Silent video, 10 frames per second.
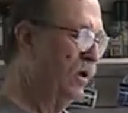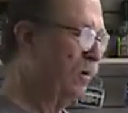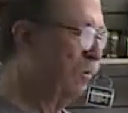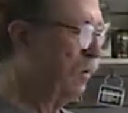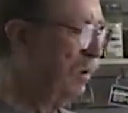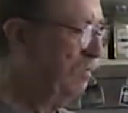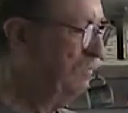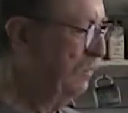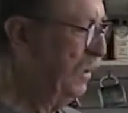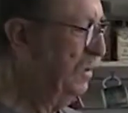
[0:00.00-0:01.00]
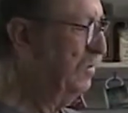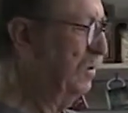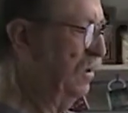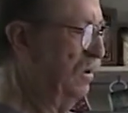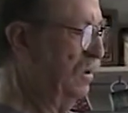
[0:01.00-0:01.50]
Raw Fit.
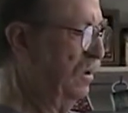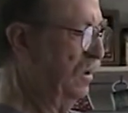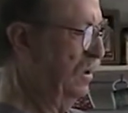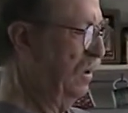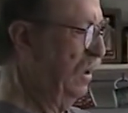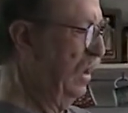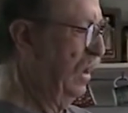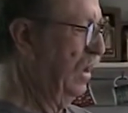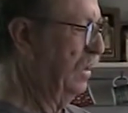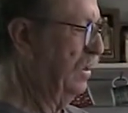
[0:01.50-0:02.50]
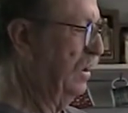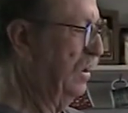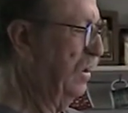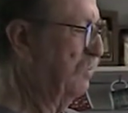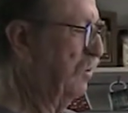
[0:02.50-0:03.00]
And
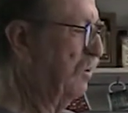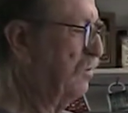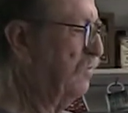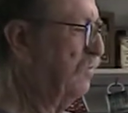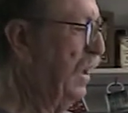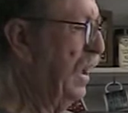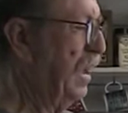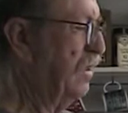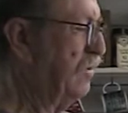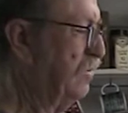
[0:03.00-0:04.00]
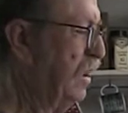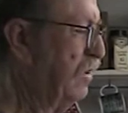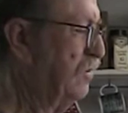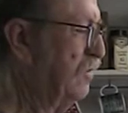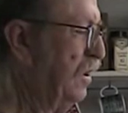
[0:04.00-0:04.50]
it burns fat,
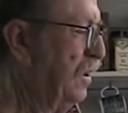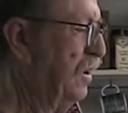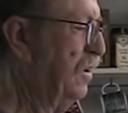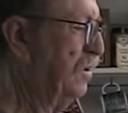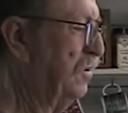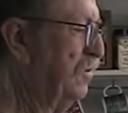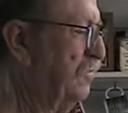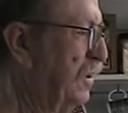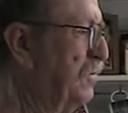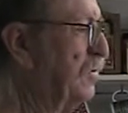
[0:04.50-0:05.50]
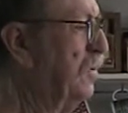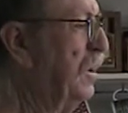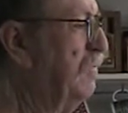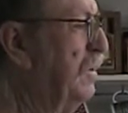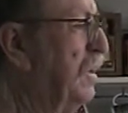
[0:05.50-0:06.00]
satisfies hunger, fights
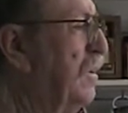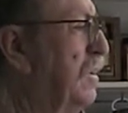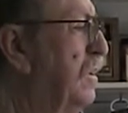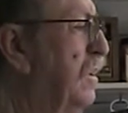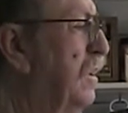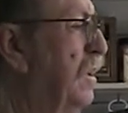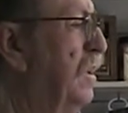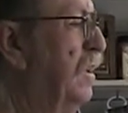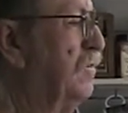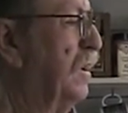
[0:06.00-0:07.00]
craving. It's got